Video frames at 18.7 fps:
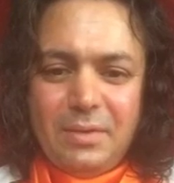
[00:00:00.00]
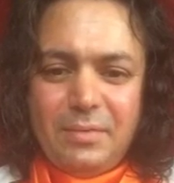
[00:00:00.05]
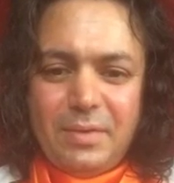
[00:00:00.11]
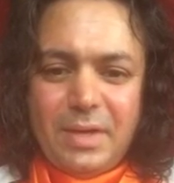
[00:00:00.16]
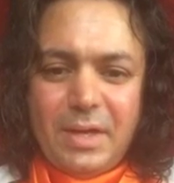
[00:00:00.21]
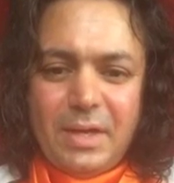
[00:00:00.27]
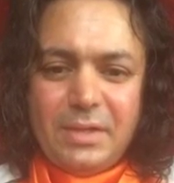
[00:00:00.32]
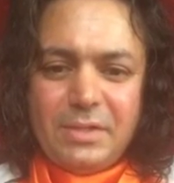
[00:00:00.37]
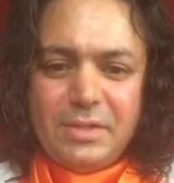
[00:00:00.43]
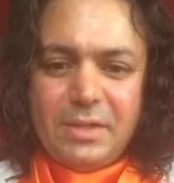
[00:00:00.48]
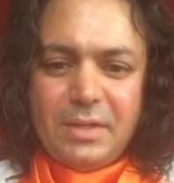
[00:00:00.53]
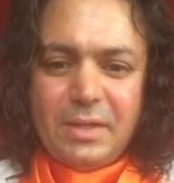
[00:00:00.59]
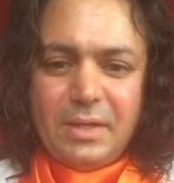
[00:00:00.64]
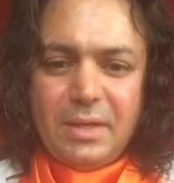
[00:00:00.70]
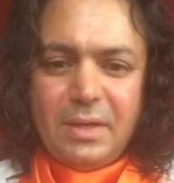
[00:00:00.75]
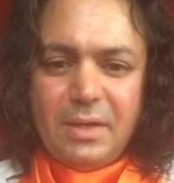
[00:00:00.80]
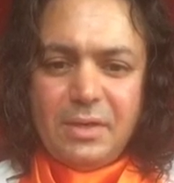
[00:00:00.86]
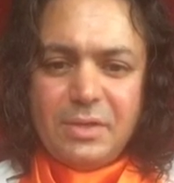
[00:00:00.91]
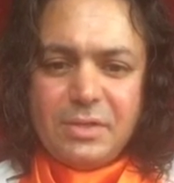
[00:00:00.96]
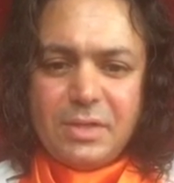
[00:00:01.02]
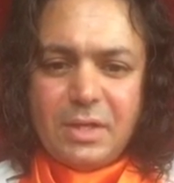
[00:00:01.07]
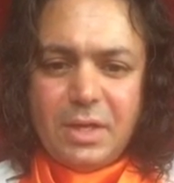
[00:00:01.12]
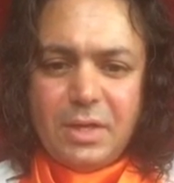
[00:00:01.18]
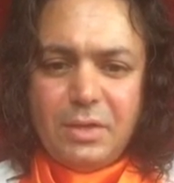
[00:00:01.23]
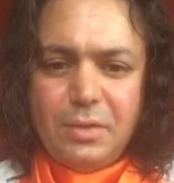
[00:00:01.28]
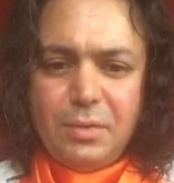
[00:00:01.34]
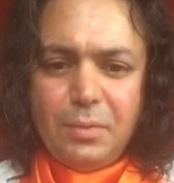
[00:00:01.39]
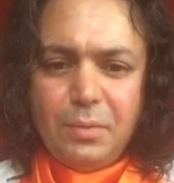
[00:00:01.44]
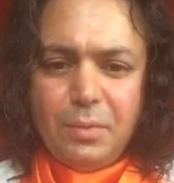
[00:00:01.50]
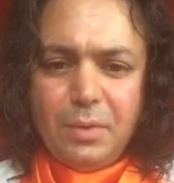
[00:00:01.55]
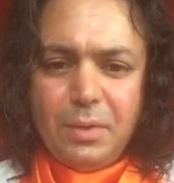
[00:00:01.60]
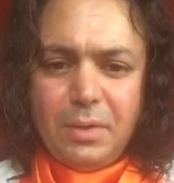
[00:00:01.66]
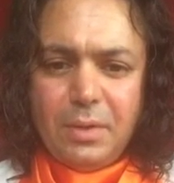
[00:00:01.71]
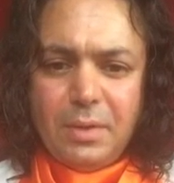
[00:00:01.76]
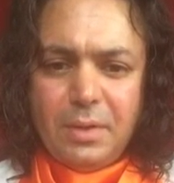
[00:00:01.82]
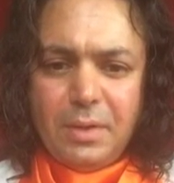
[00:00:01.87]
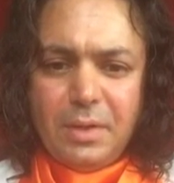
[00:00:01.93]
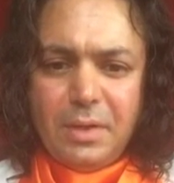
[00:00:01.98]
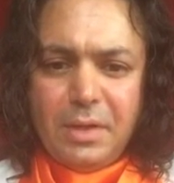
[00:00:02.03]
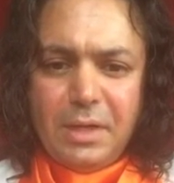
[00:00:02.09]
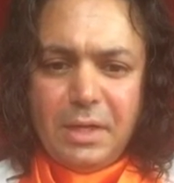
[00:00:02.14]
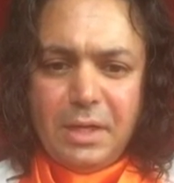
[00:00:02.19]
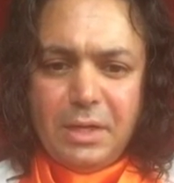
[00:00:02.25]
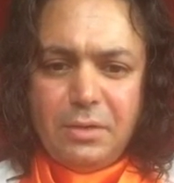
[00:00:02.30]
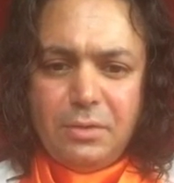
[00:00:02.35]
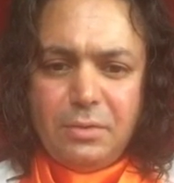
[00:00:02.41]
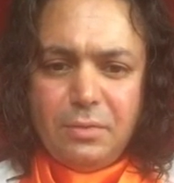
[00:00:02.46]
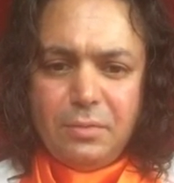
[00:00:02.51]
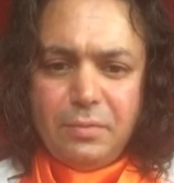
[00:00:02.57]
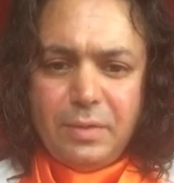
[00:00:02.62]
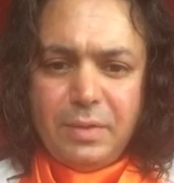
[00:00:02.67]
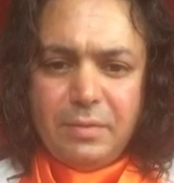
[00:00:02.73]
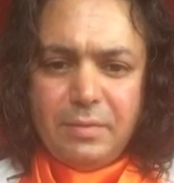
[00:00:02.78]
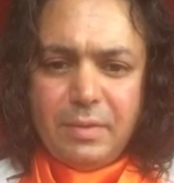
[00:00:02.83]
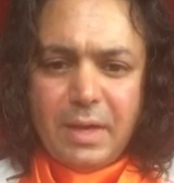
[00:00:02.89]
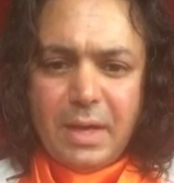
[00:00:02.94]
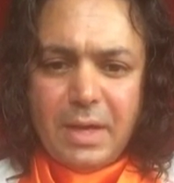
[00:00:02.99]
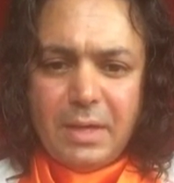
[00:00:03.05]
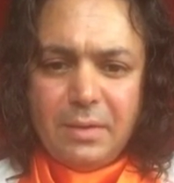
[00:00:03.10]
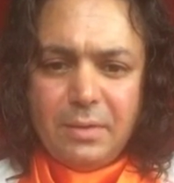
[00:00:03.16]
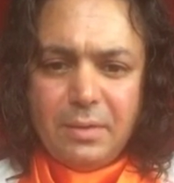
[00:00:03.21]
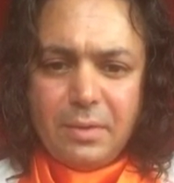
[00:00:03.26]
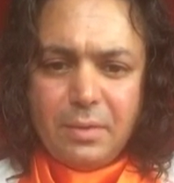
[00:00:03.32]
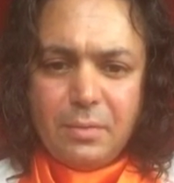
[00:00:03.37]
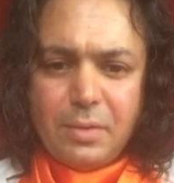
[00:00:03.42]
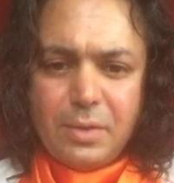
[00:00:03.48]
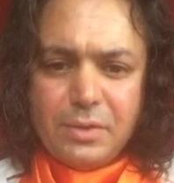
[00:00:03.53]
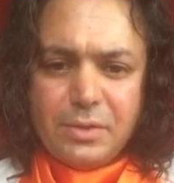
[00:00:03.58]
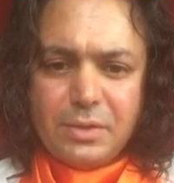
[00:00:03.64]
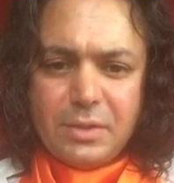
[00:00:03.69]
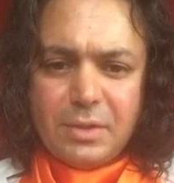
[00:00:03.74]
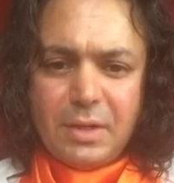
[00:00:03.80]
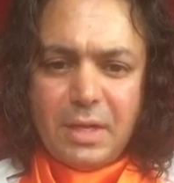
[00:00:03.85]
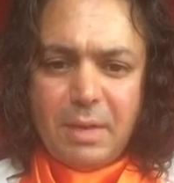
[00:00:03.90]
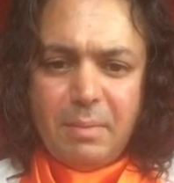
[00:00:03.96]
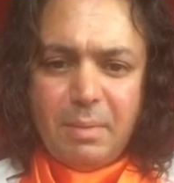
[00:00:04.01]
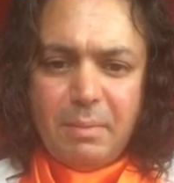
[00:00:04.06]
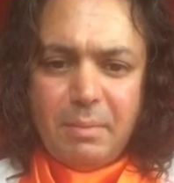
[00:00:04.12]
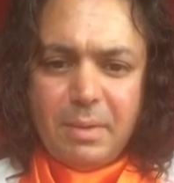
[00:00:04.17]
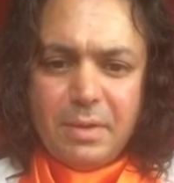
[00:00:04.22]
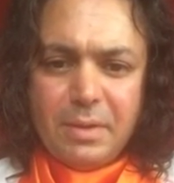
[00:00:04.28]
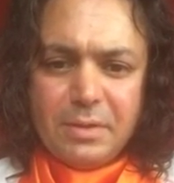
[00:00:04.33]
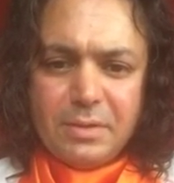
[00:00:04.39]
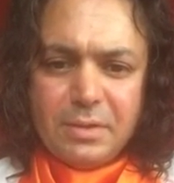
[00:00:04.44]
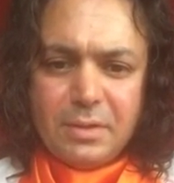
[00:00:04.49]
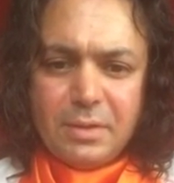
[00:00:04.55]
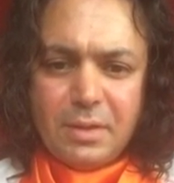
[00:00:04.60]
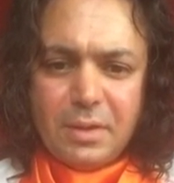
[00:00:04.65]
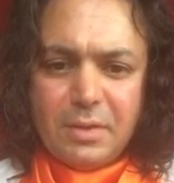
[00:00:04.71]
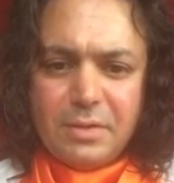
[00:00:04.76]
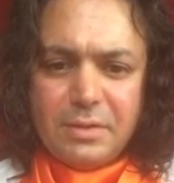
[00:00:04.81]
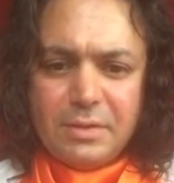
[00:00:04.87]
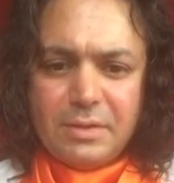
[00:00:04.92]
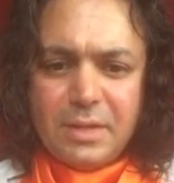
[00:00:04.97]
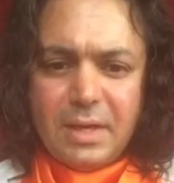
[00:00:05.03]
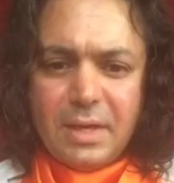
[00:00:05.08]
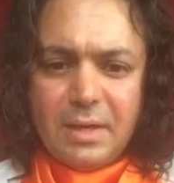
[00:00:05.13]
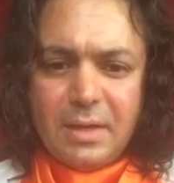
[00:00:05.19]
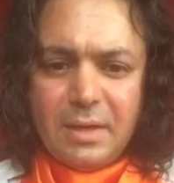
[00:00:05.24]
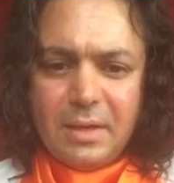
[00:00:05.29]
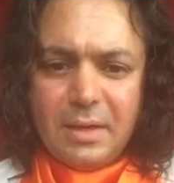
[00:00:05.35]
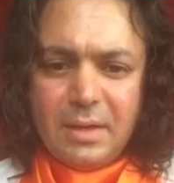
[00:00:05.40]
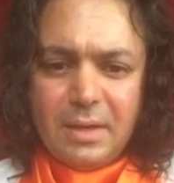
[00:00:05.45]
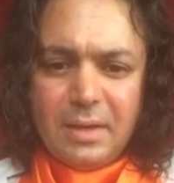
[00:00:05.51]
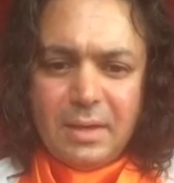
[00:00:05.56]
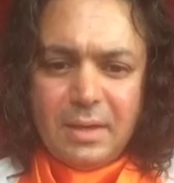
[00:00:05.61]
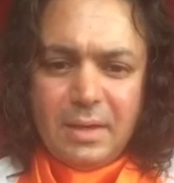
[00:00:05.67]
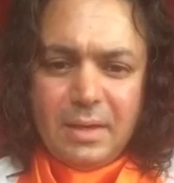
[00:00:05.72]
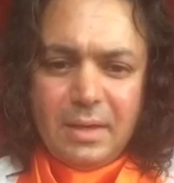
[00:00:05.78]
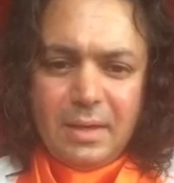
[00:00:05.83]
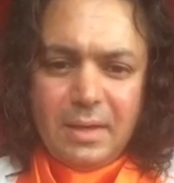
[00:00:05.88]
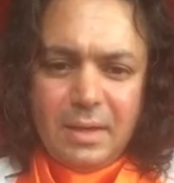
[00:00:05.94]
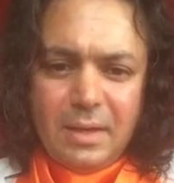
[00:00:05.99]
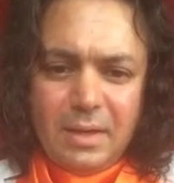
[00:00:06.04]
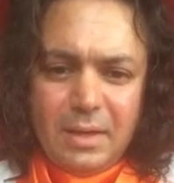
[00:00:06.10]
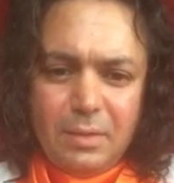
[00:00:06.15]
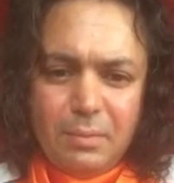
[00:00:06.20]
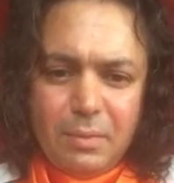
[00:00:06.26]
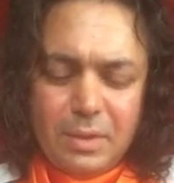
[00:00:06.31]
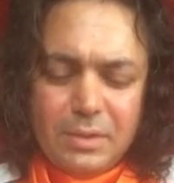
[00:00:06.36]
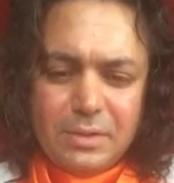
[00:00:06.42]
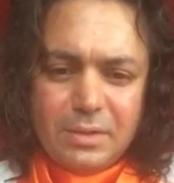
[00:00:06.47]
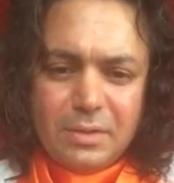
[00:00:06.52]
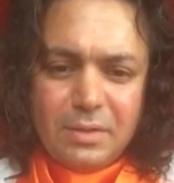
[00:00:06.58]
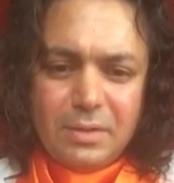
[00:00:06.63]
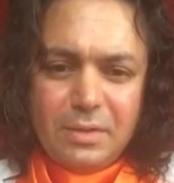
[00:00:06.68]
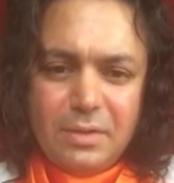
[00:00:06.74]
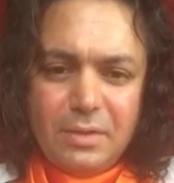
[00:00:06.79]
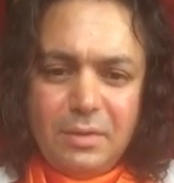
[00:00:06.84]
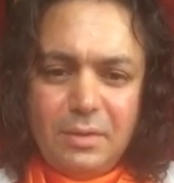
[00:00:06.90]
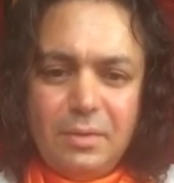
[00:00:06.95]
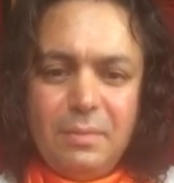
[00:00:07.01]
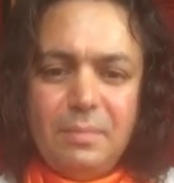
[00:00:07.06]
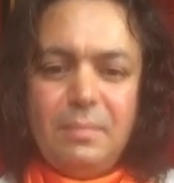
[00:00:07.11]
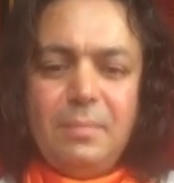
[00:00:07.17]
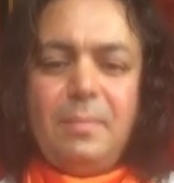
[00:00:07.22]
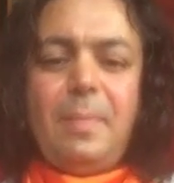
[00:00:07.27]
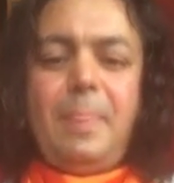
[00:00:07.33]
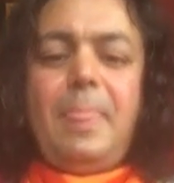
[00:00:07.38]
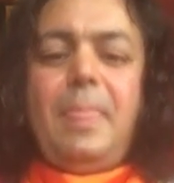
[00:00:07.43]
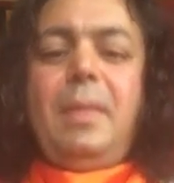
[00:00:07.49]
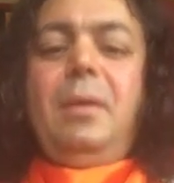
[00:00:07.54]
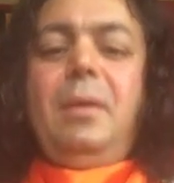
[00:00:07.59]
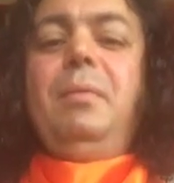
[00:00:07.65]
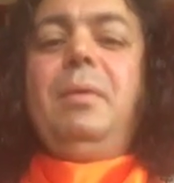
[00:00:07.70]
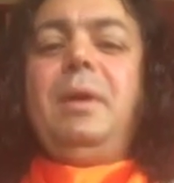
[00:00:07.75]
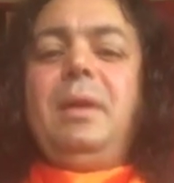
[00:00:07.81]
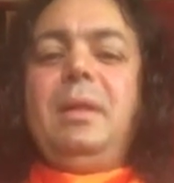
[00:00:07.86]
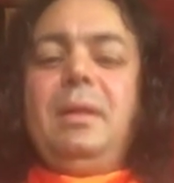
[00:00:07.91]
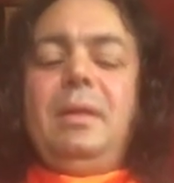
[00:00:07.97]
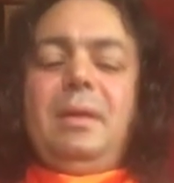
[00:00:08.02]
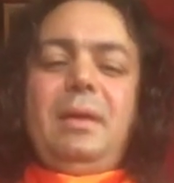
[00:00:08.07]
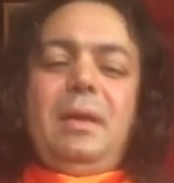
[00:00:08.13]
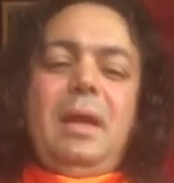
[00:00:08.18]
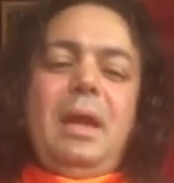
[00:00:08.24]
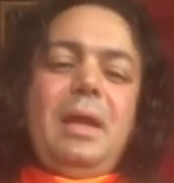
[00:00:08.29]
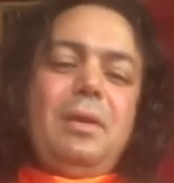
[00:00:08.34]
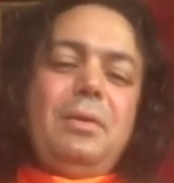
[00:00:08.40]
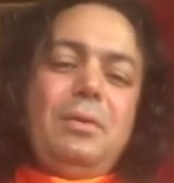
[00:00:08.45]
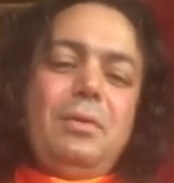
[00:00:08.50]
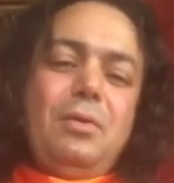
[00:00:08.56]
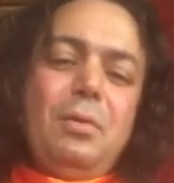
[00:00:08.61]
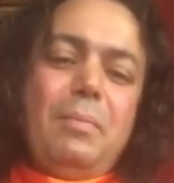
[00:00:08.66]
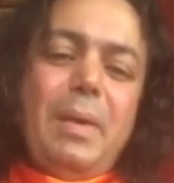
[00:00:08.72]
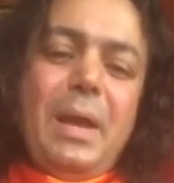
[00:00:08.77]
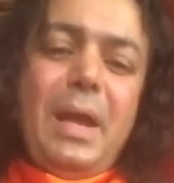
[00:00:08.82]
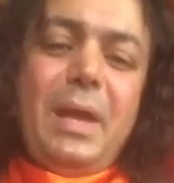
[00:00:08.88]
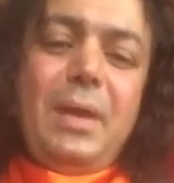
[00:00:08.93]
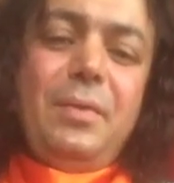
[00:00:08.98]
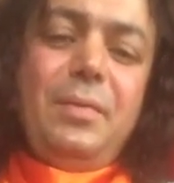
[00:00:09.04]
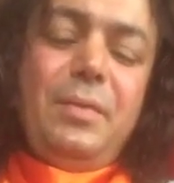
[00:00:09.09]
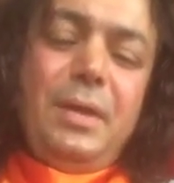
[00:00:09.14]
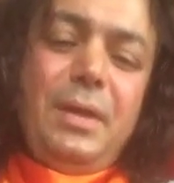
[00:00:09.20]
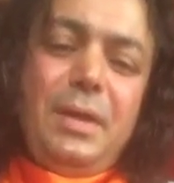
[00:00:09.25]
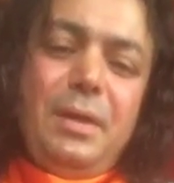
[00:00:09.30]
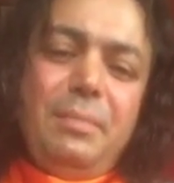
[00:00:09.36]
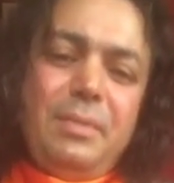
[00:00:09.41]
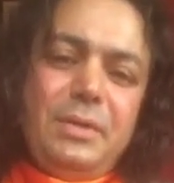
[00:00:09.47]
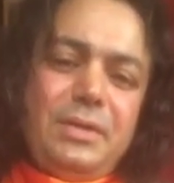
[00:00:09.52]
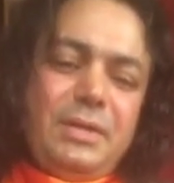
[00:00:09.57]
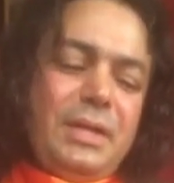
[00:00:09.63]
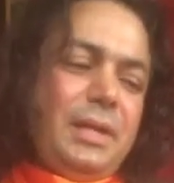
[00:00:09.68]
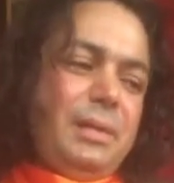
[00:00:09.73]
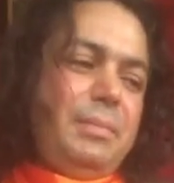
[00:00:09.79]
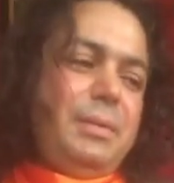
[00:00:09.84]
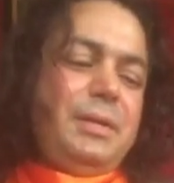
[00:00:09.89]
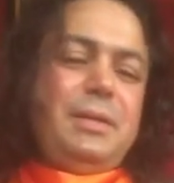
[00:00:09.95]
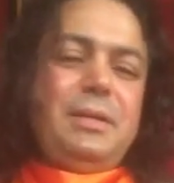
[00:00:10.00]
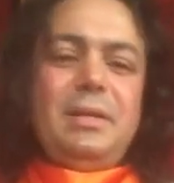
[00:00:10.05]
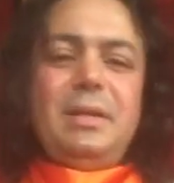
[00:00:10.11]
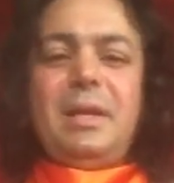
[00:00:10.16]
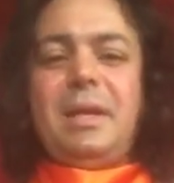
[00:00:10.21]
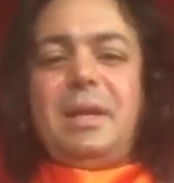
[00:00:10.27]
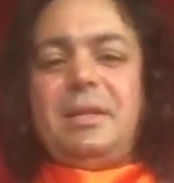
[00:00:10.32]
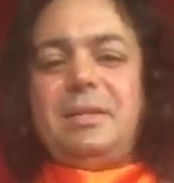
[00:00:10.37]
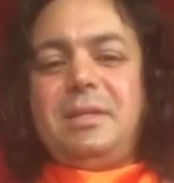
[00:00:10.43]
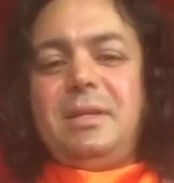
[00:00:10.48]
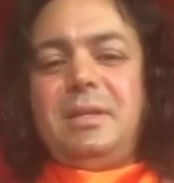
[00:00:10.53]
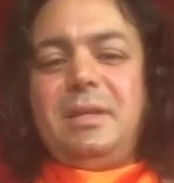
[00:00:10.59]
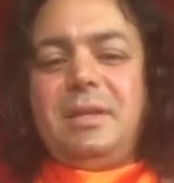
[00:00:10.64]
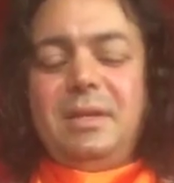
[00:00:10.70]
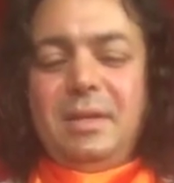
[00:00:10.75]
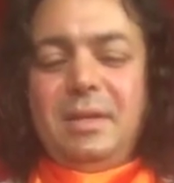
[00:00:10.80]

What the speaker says: writes, Alicia, you will need to rewrite our question. MMA doesn't understand. It was a continue. Well, I could go back and read, Michelle, but like I said,